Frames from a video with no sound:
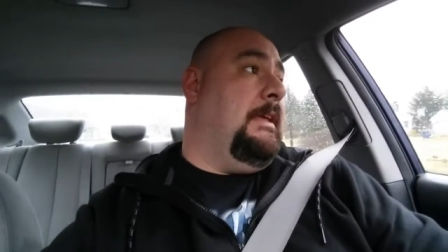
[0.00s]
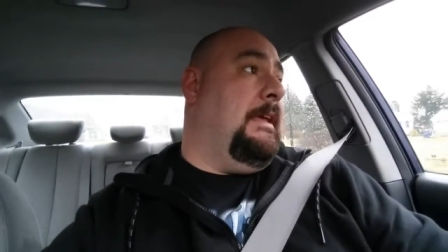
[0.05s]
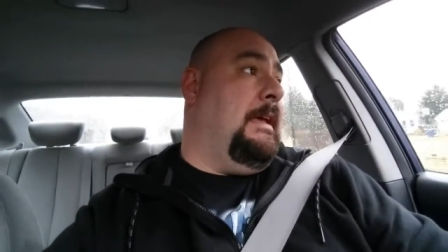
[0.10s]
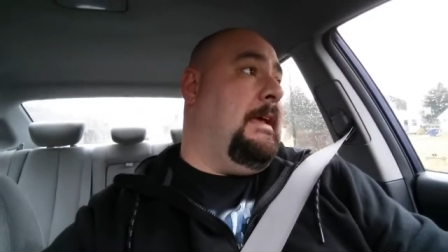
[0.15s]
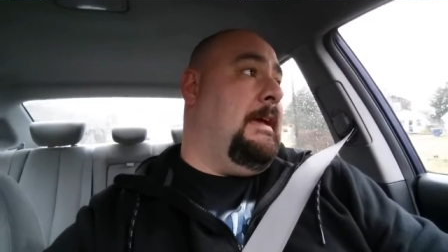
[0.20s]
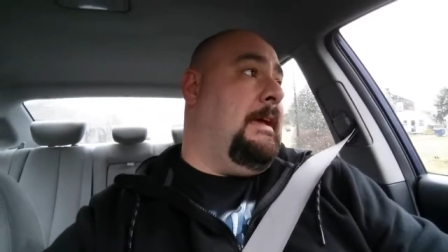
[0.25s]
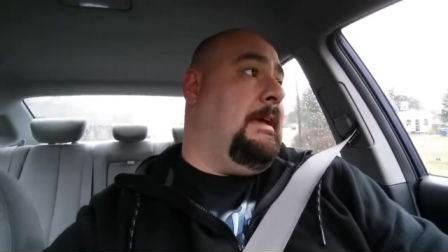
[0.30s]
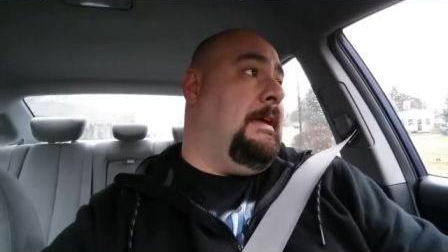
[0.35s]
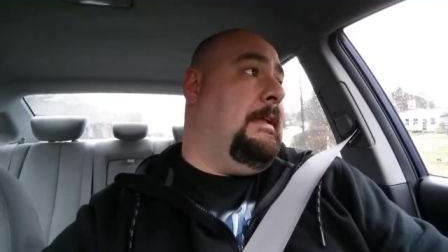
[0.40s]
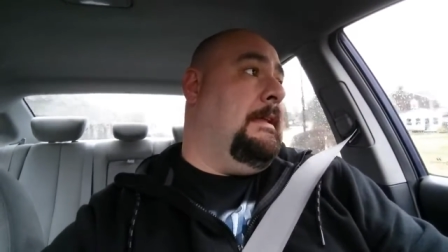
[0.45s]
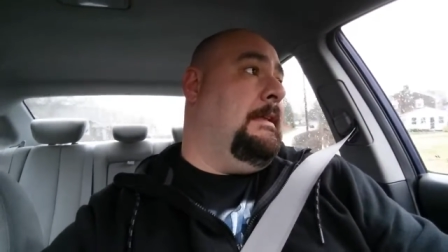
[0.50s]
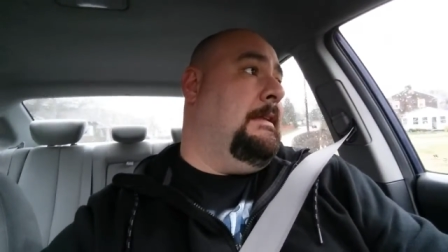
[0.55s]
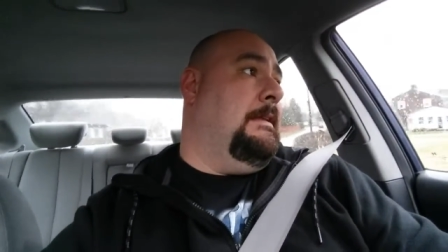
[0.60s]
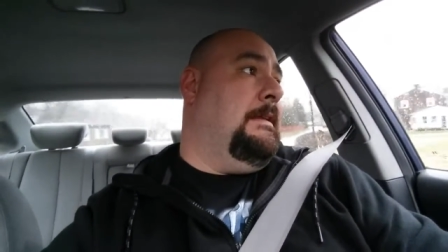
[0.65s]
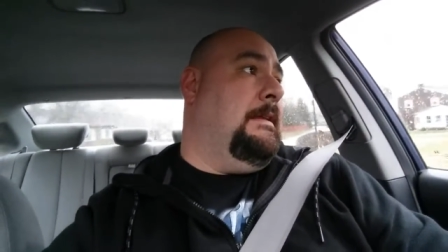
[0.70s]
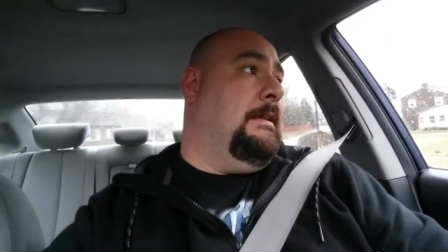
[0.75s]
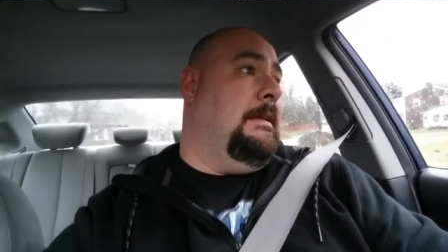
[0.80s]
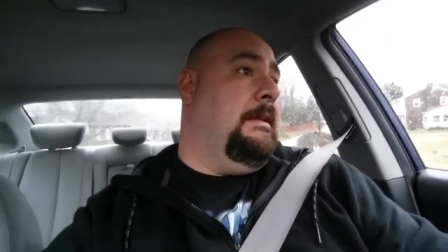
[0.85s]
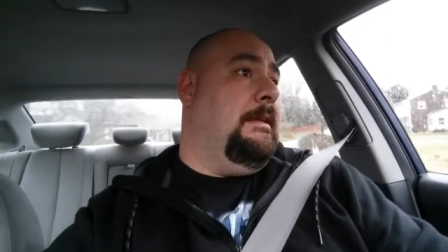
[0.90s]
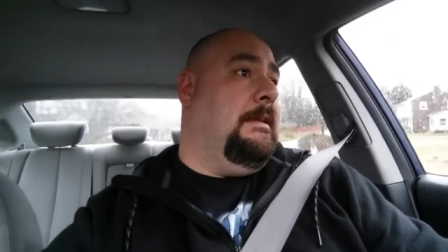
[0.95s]
and
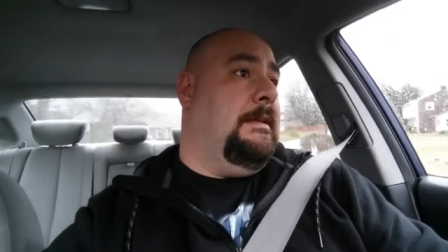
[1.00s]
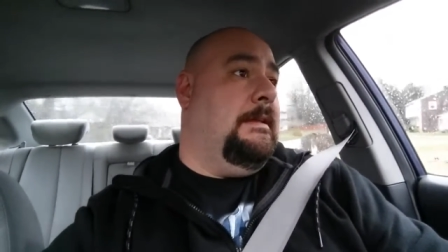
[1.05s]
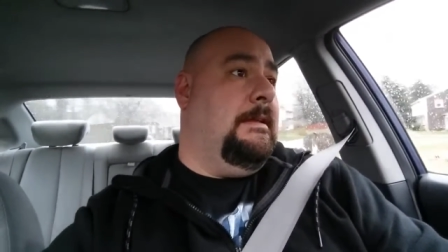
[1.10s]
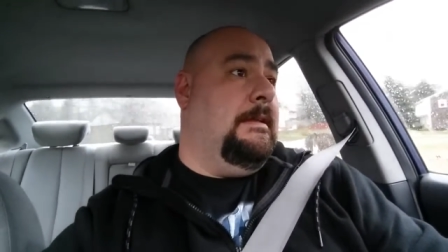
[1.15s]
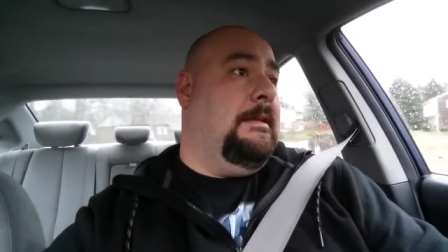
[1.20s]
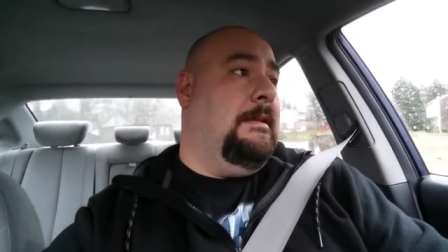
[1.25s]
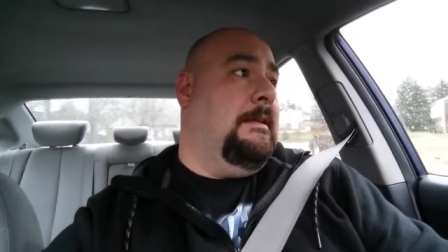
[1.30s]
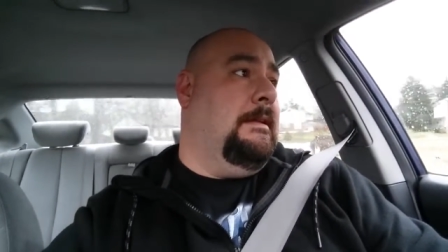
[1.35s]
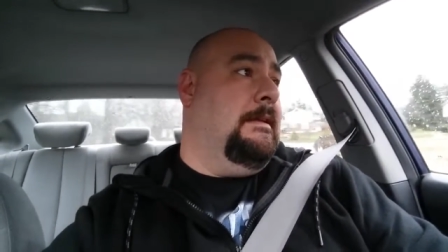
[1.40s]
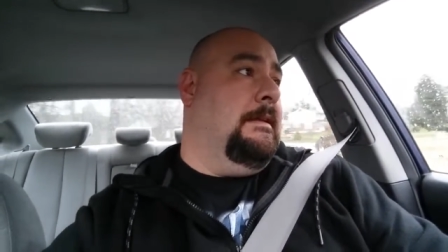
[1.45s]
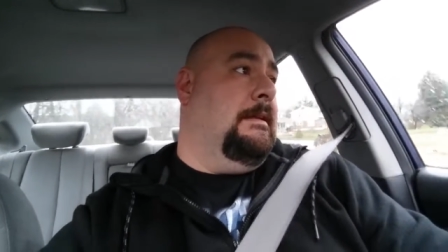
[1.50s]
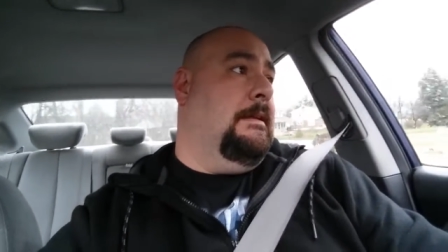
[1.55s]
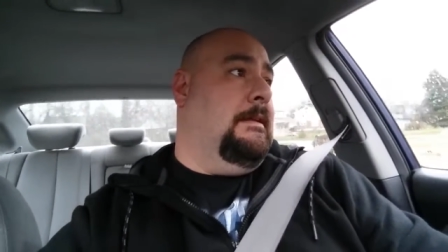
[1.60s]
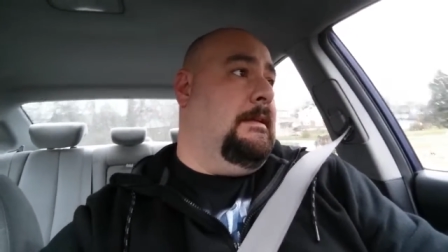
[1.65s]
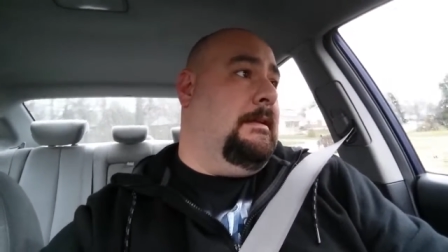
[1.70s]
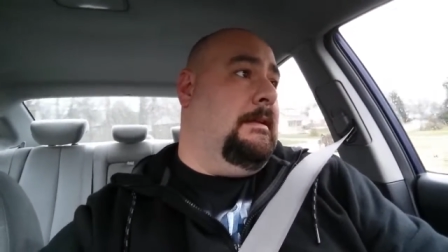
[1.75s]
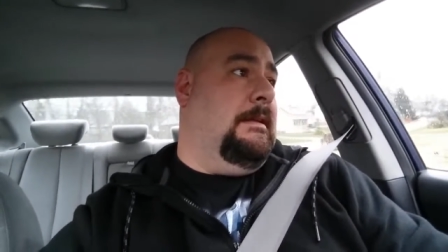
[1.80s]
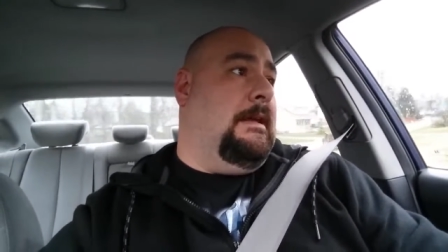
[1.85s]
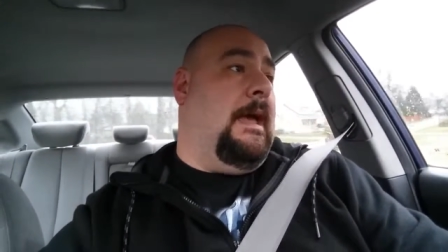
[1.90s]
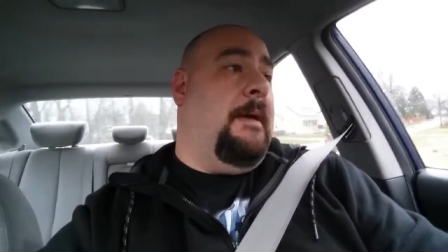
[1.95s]

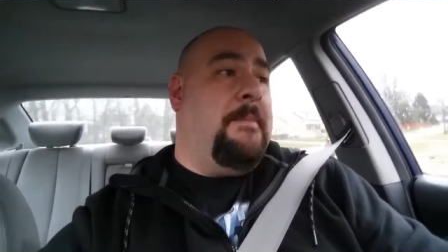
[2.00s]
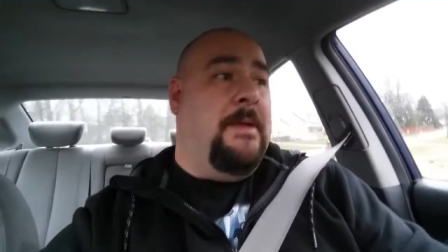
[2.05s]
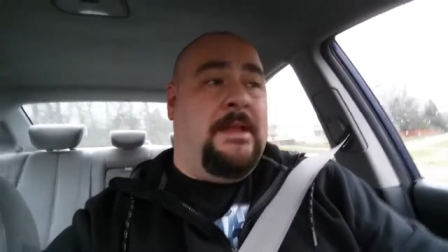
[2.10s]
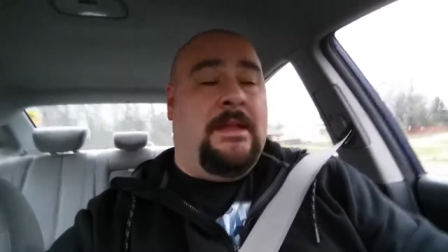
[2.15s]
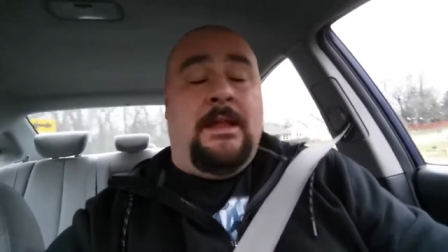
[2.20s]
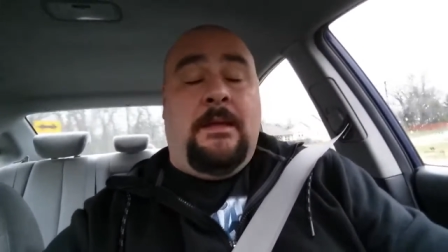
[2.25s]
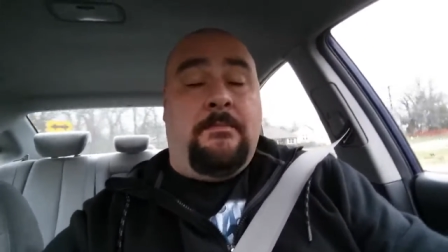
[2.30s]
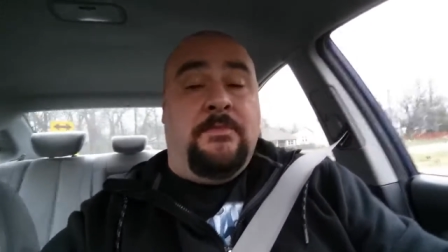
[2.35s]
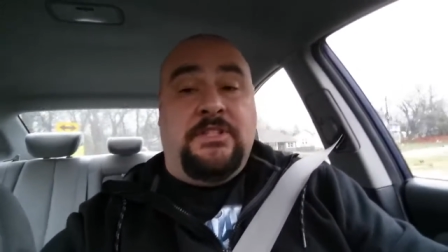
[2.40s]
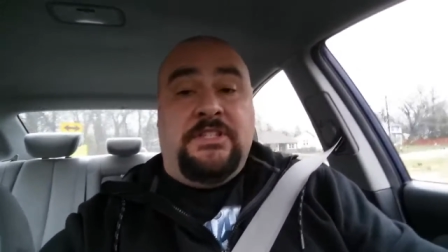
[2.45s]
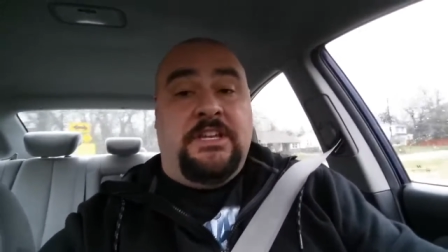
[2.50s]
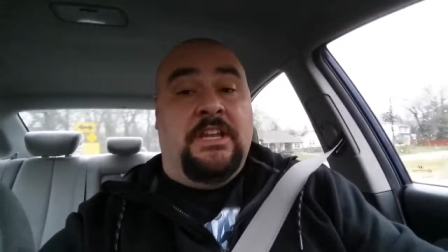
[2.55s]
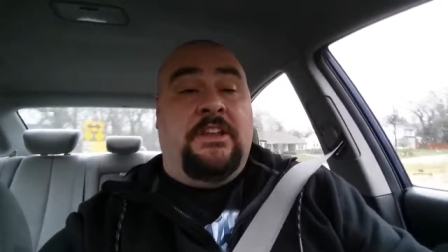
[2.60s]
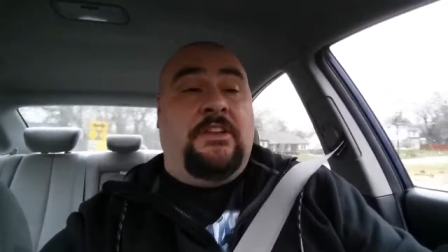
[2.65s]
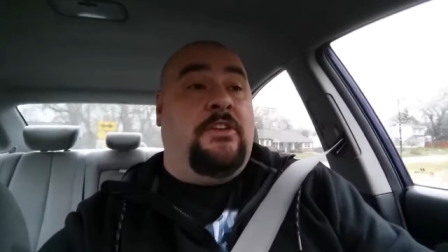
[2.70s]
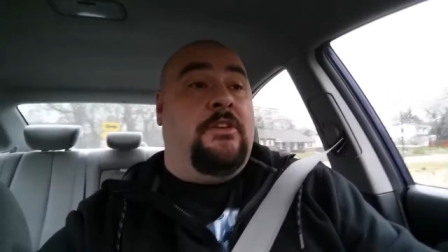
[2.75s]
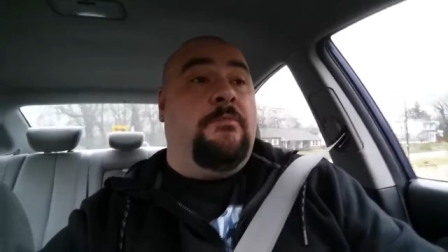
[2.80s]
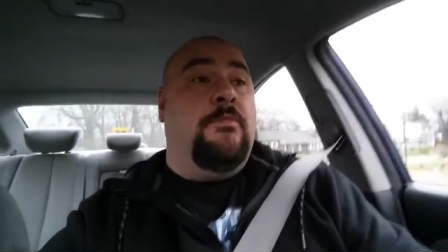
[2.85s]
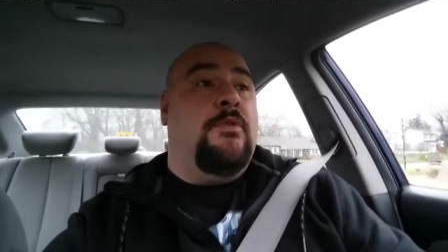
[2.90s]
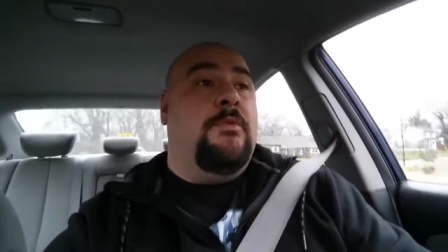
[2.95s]
I mean, I'm just in
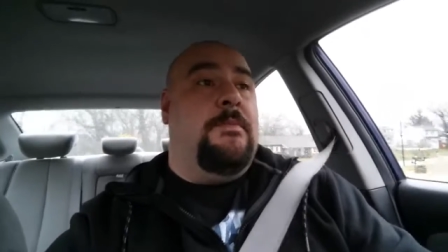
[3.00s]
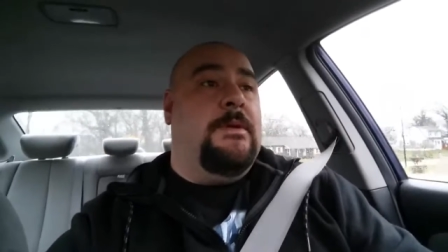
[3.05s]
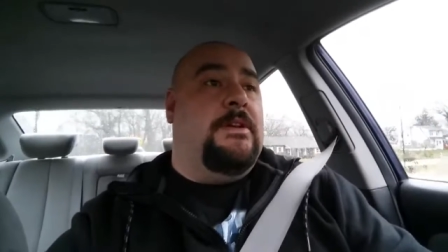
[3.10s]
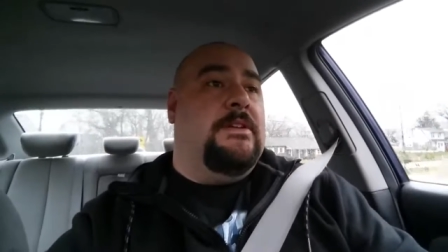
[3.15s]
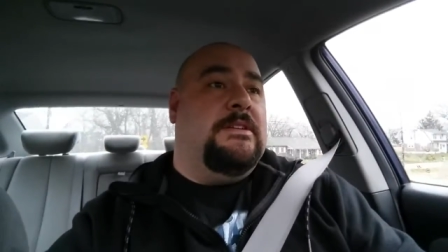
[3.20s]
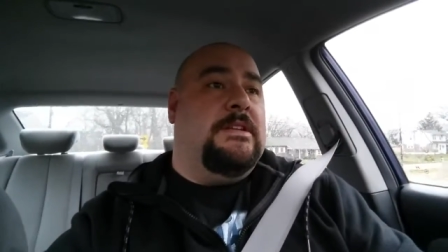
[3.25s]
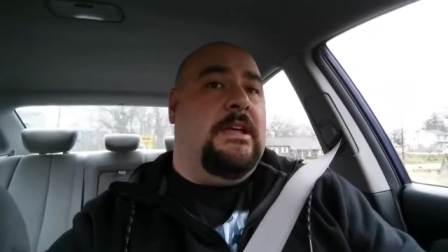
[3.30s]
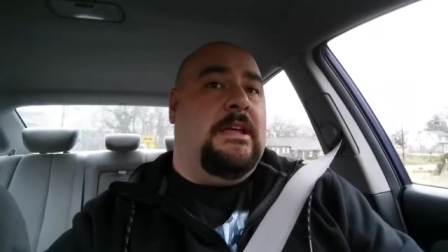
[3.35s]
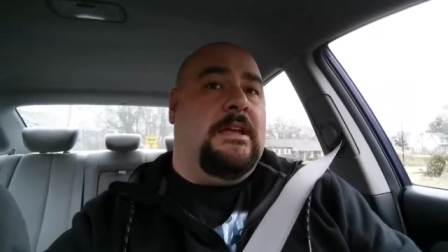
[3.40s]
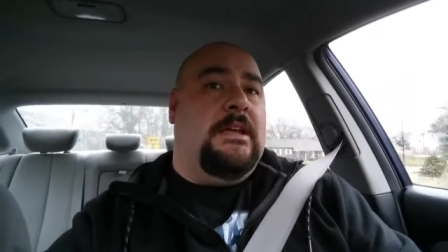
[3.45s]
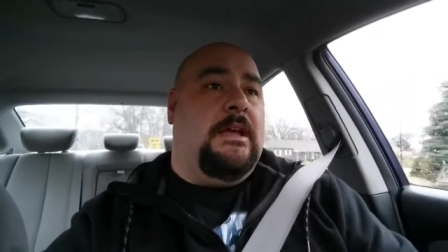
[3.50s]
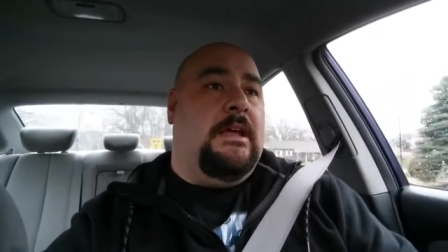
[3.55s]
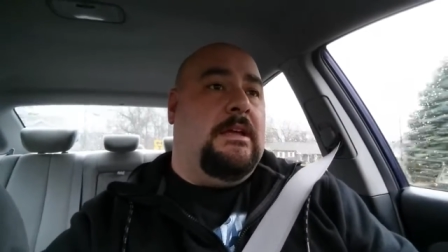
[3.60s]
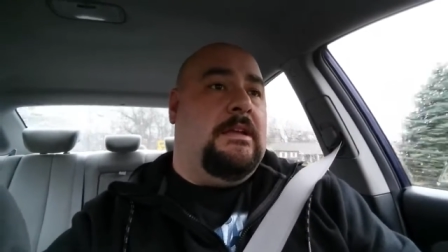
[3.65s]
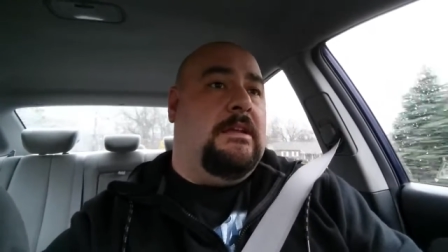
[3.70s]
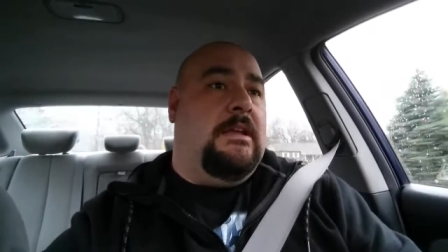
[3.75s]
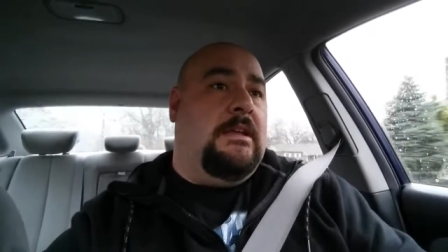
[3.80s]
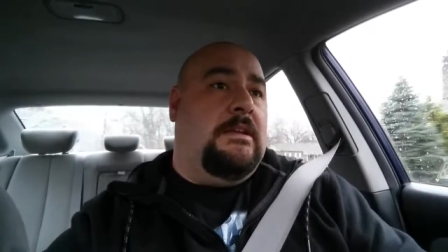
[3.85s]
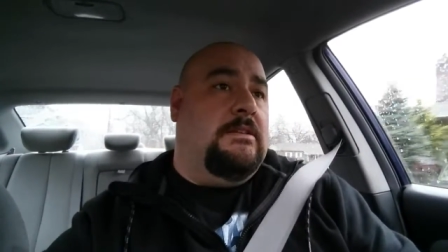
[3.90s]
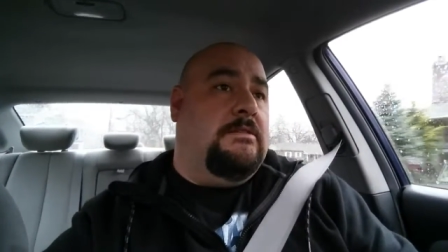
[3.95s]
a good mood because I, I,
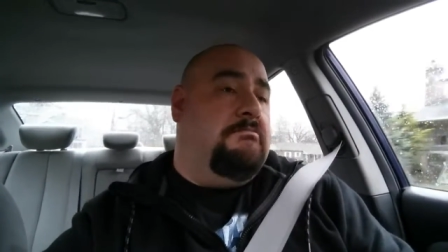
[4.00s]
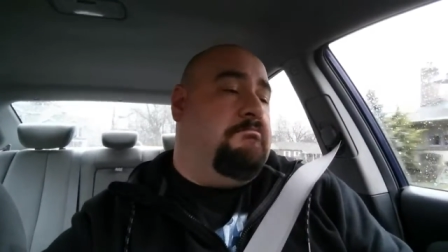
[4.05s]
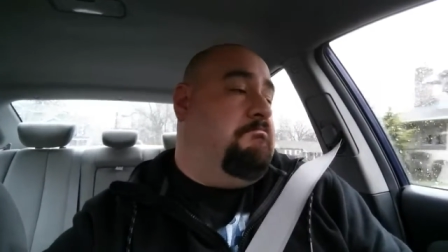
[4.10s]
I